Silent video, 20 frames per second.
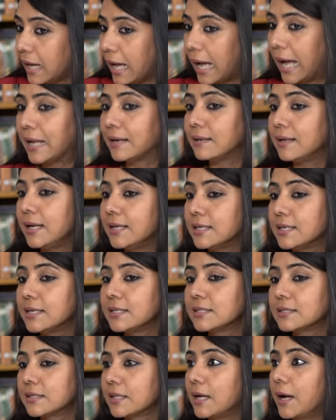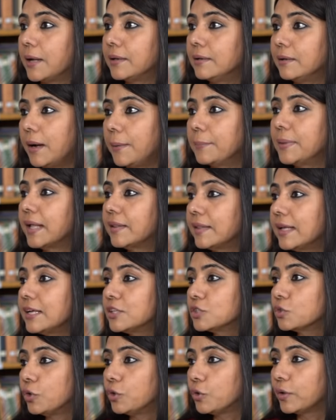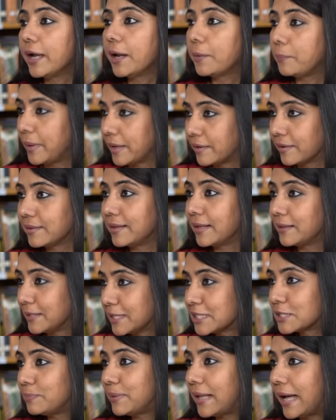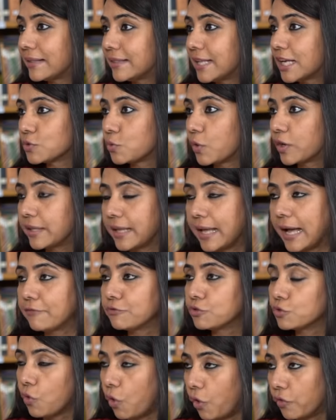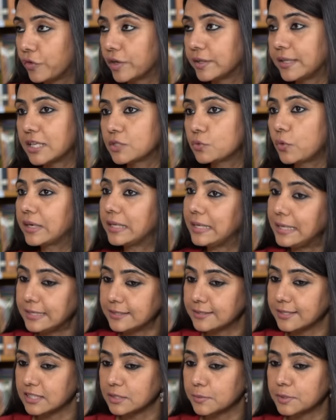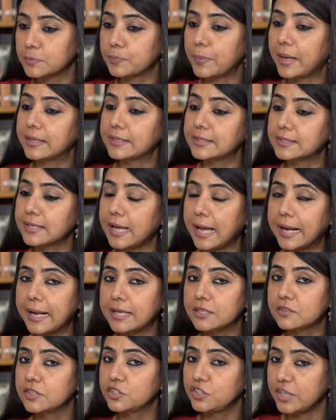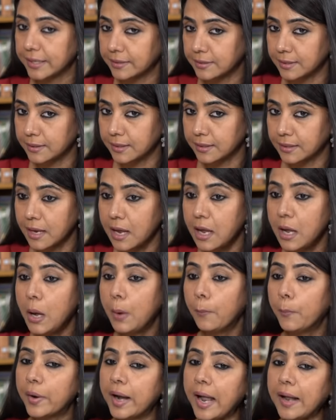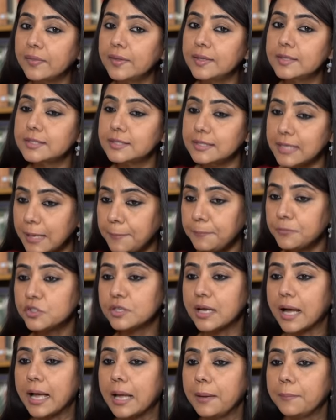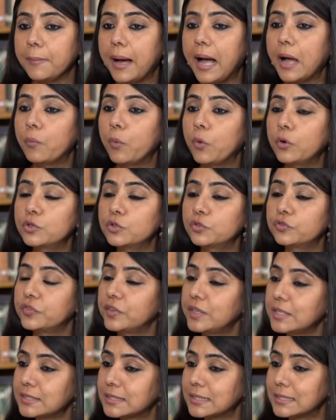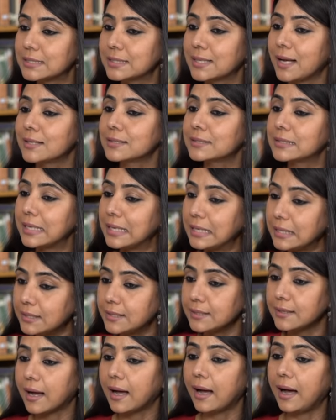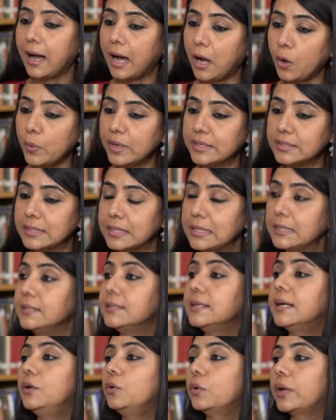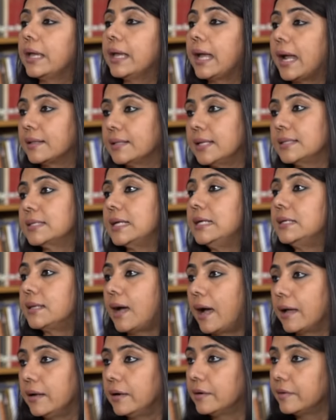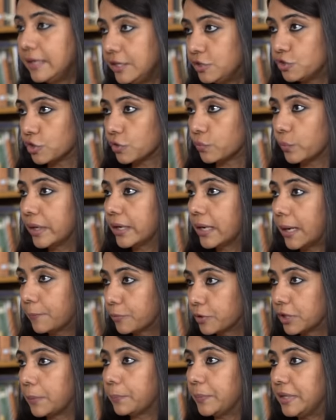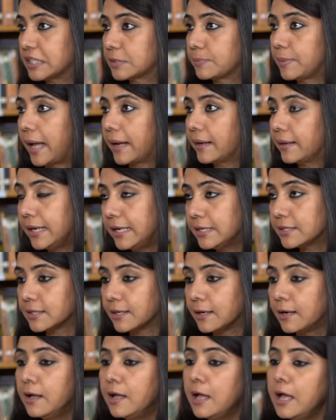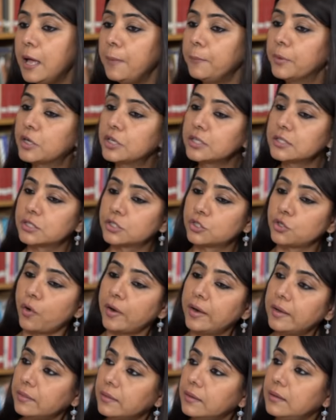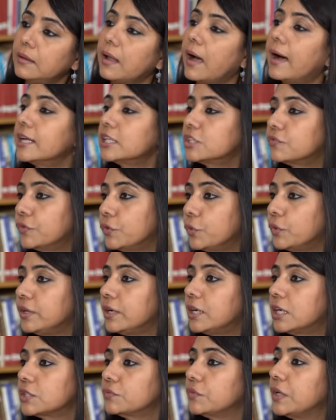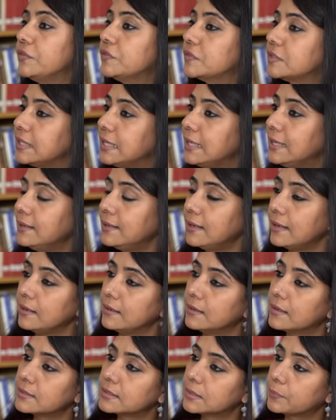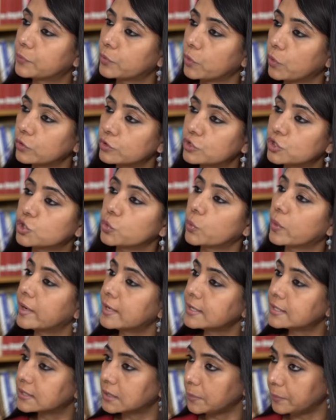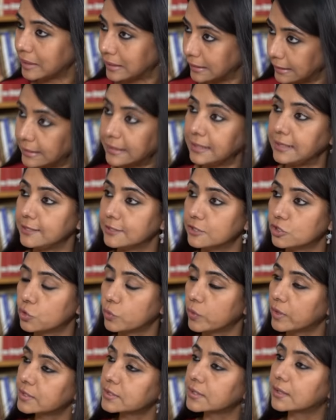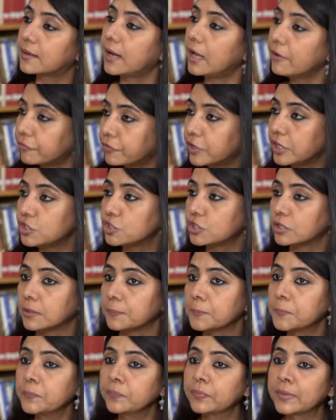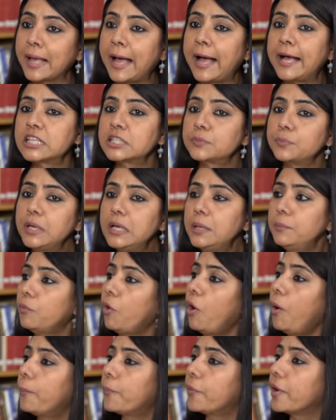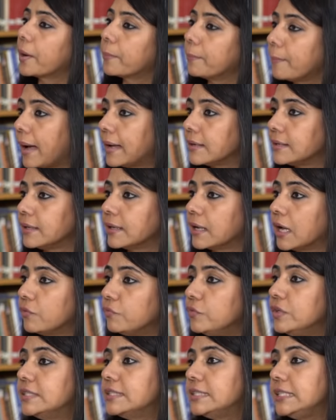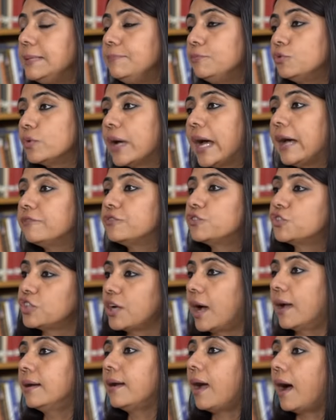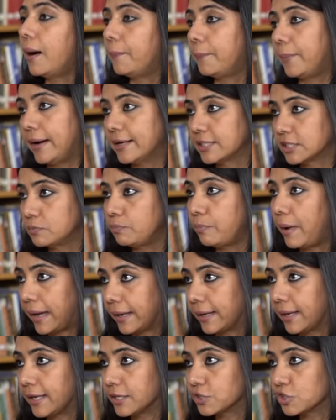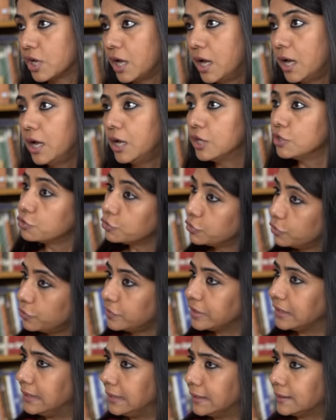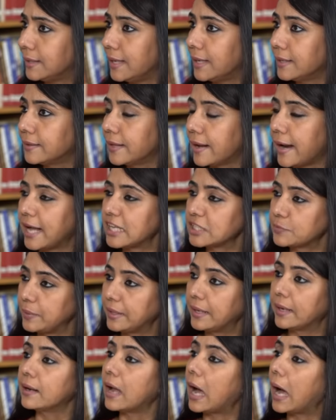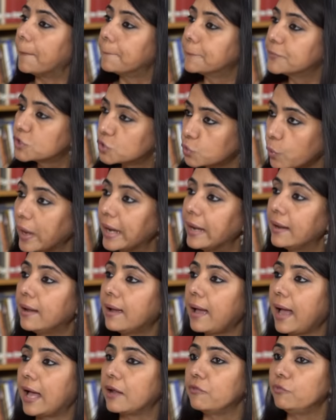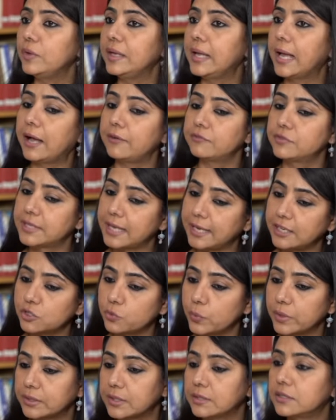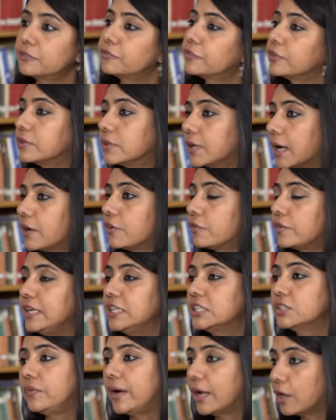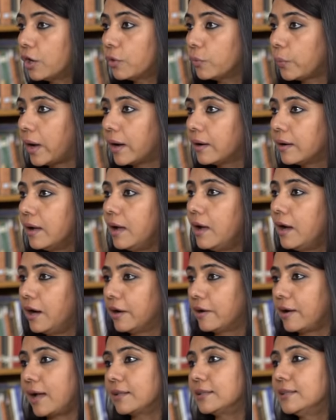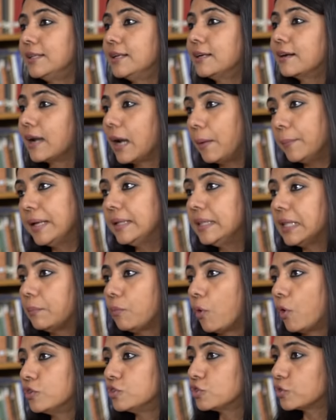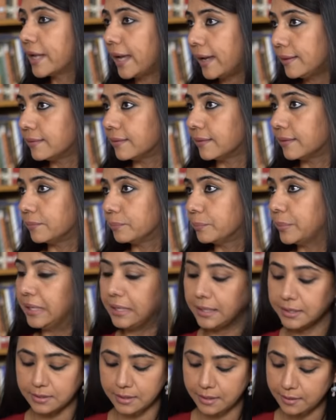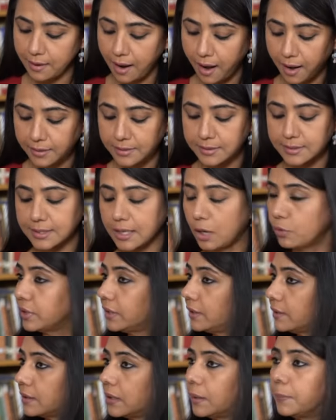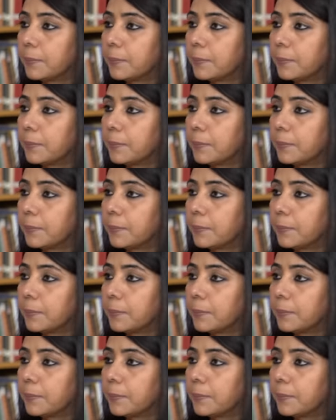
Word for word: And it is, nothing is going to get better than this plan. That's what they have to offer. That's what he says, is Palestine has rejected it. But at the same time, I want to first discuss India. How is India looking at this entire region? We'll come to the peace plan later, because during the last few years, we've seen India's approach towards the Middle East, towards the Gulf region, has been more pragmatic, and we seem to have shunned our past baggage. Do you really think there has been an upswing and we have dealt with the different countries one-on-one rather than clubbing them all together, be it Iran, Saudi Arabia,